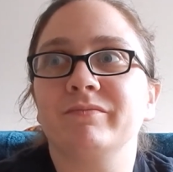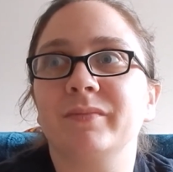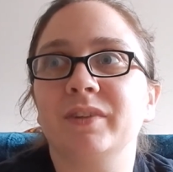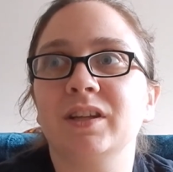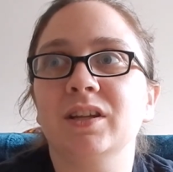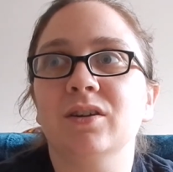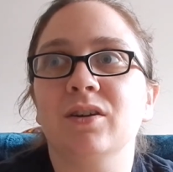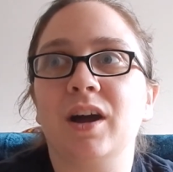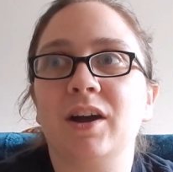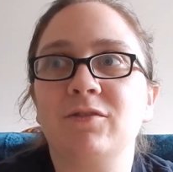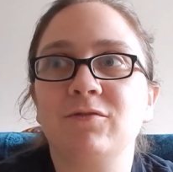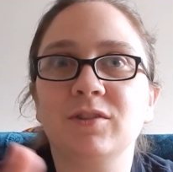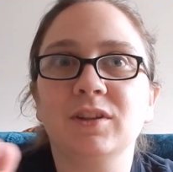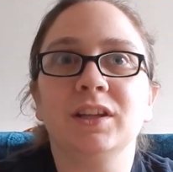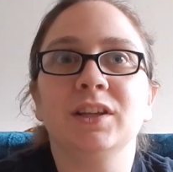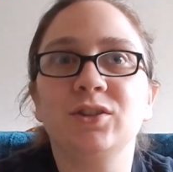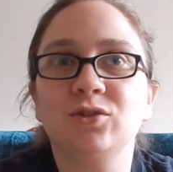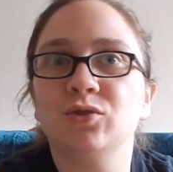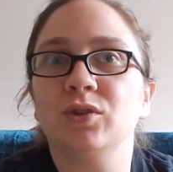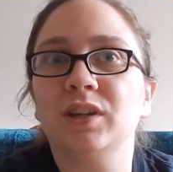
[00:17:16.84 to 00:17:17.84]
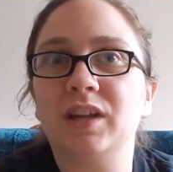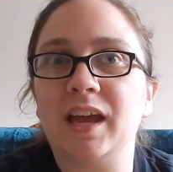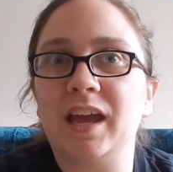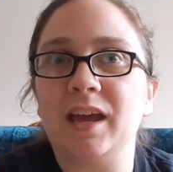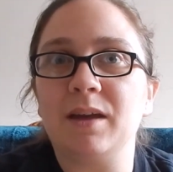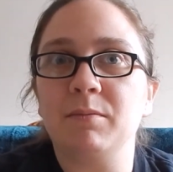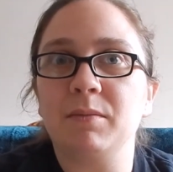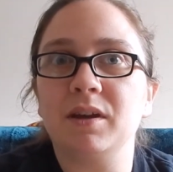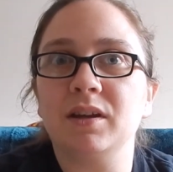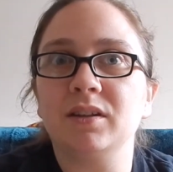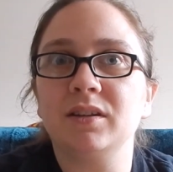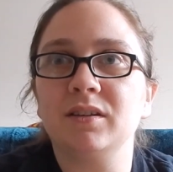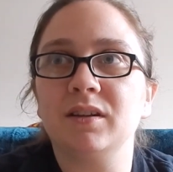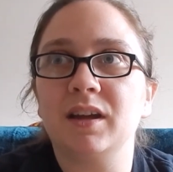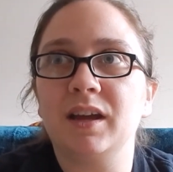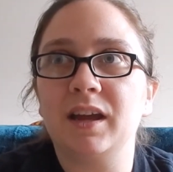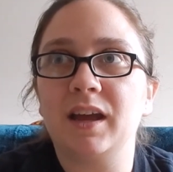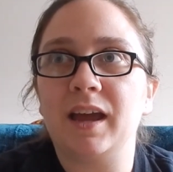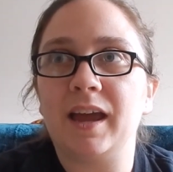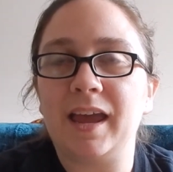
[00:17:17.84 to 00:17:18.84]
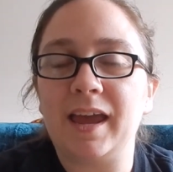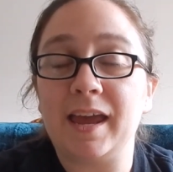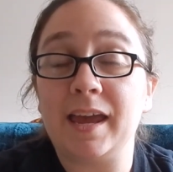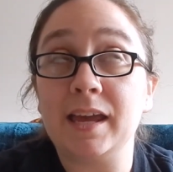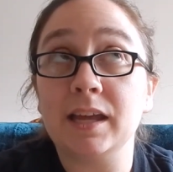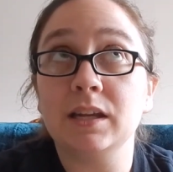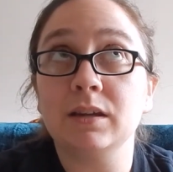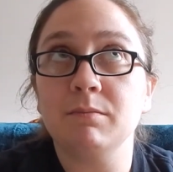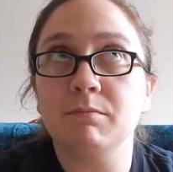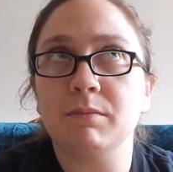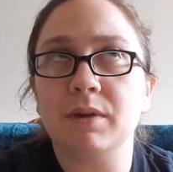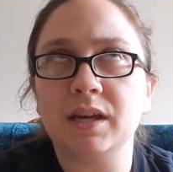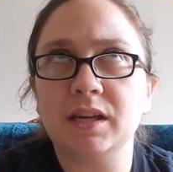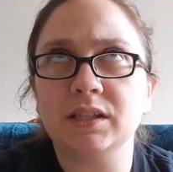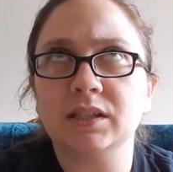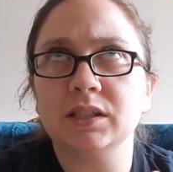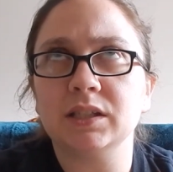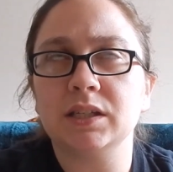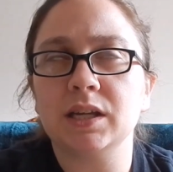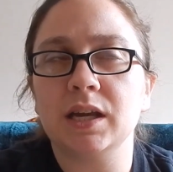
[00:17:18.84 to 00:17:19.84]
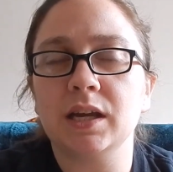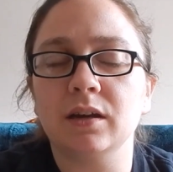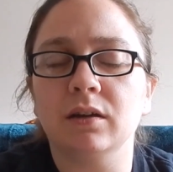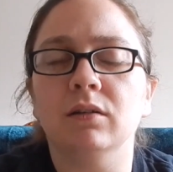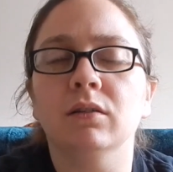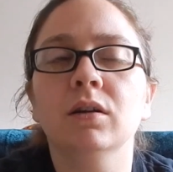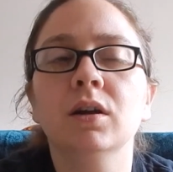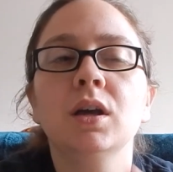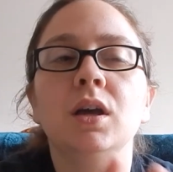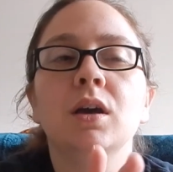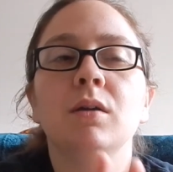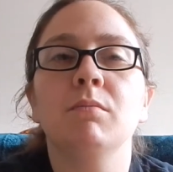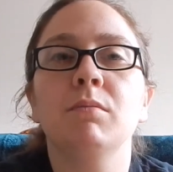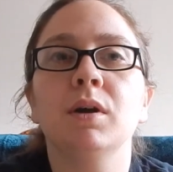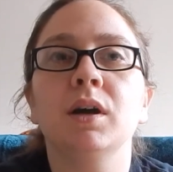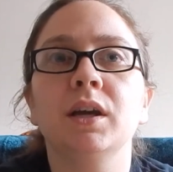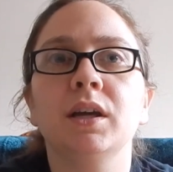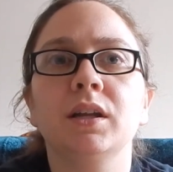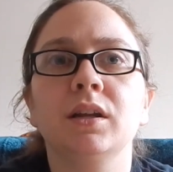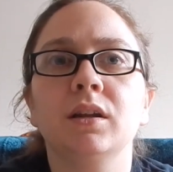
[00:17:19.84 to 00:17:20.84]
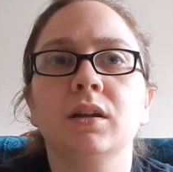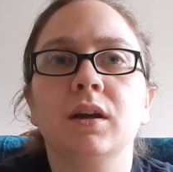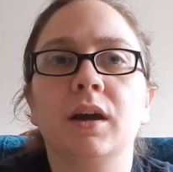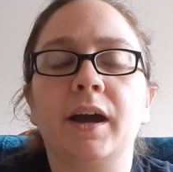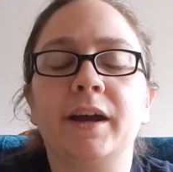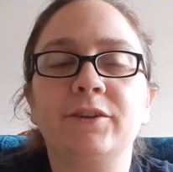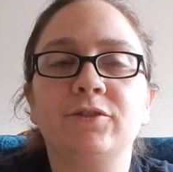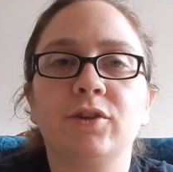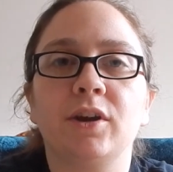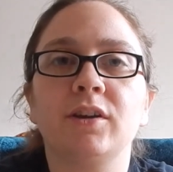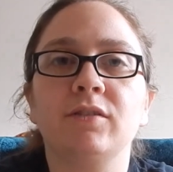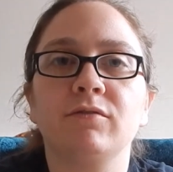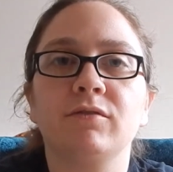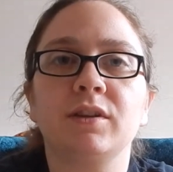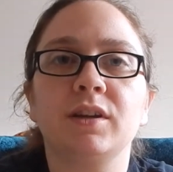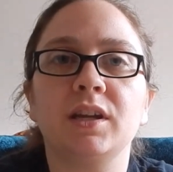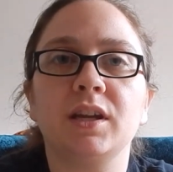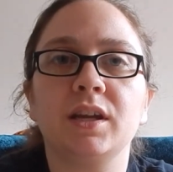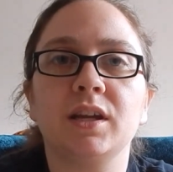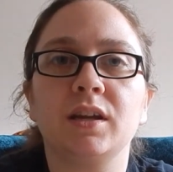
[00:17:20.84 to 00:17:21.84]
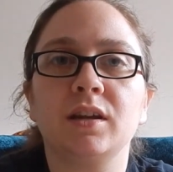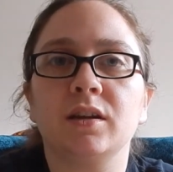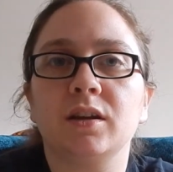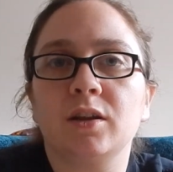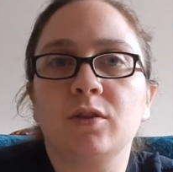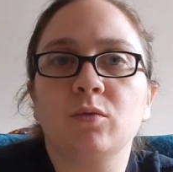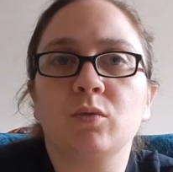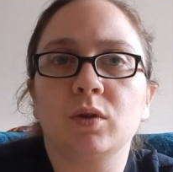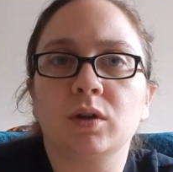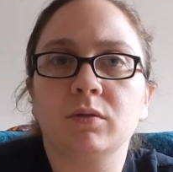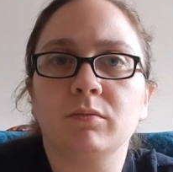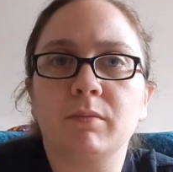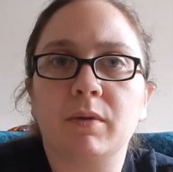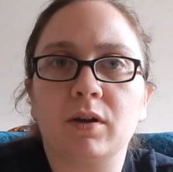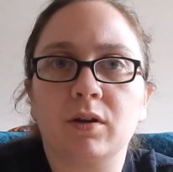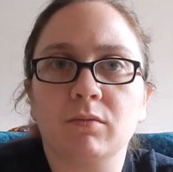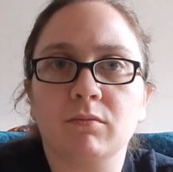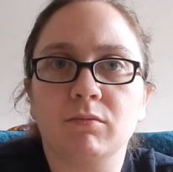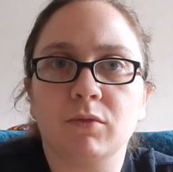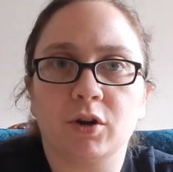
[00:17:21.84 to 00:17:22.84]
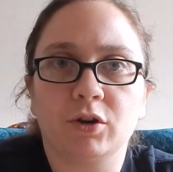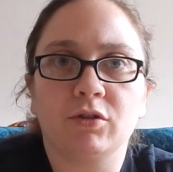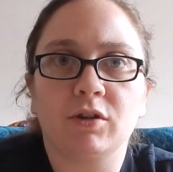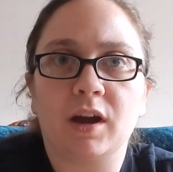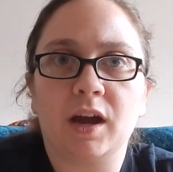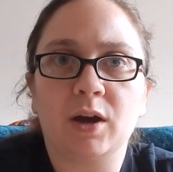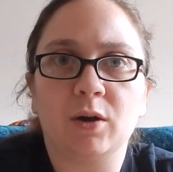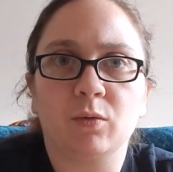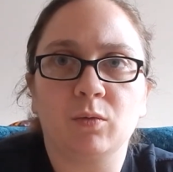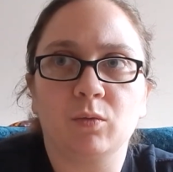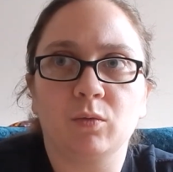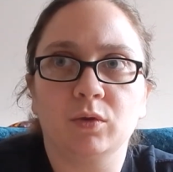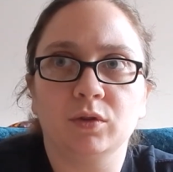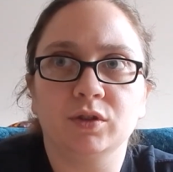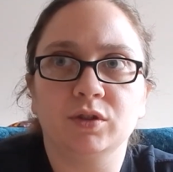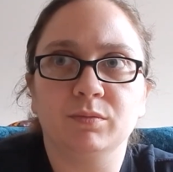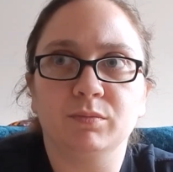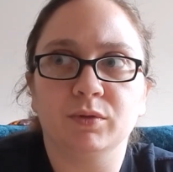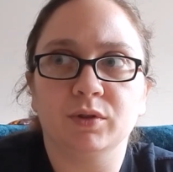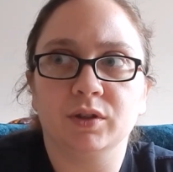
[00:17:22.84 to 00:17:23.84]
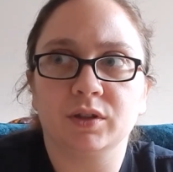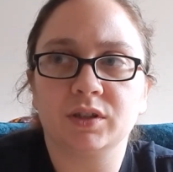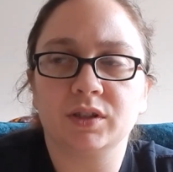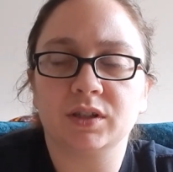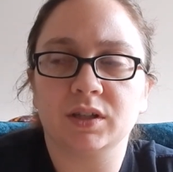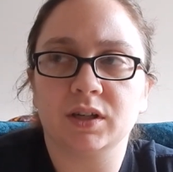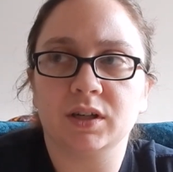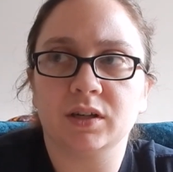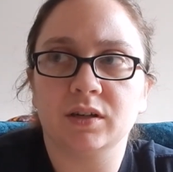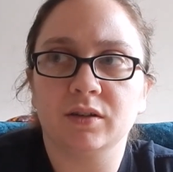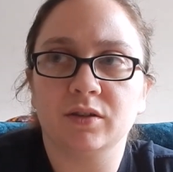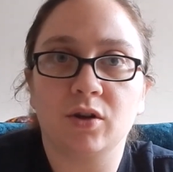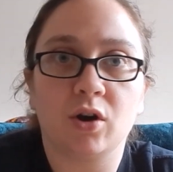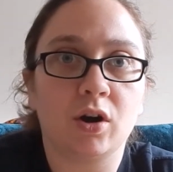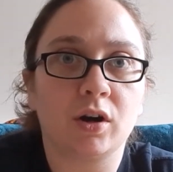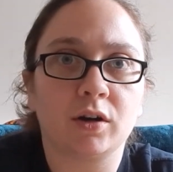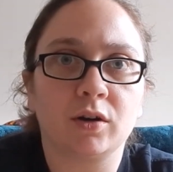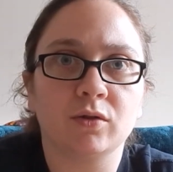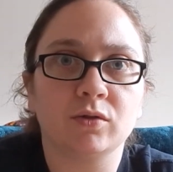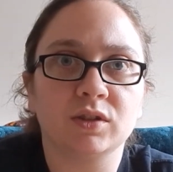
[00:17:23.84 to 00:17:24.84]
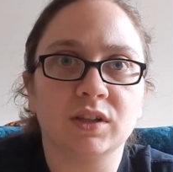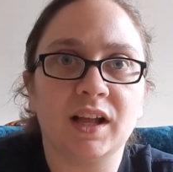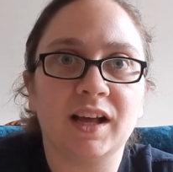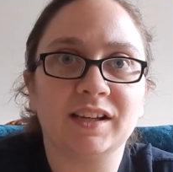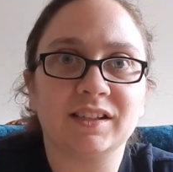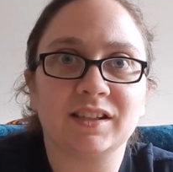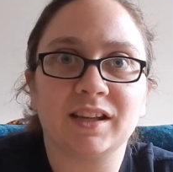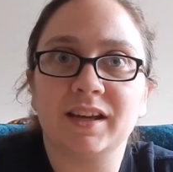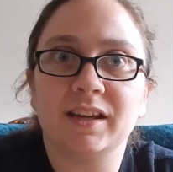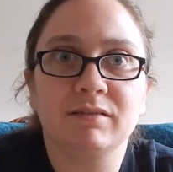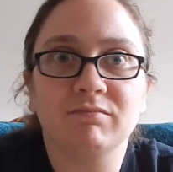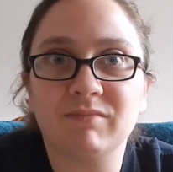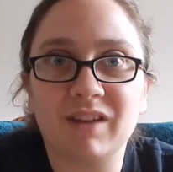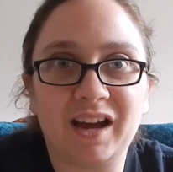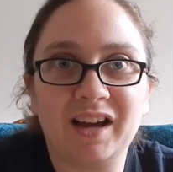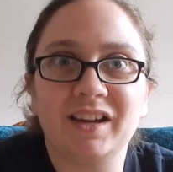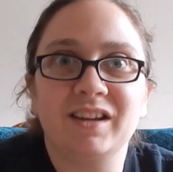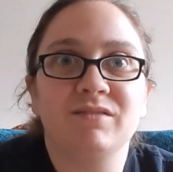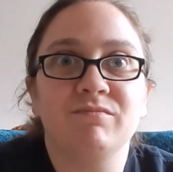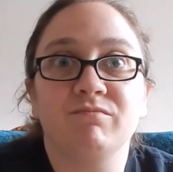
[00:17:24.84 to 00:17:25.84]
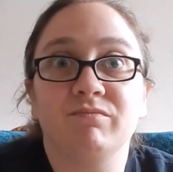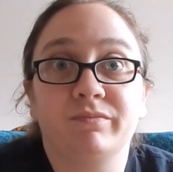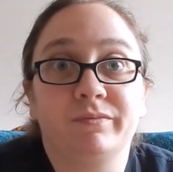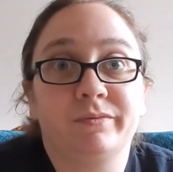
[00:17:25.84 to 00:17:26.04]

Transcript: you know, I really enjoyed The Handmaid's Tale, but I tried reading another one of Margaret Atwood's books, The Heart Goes Last, and I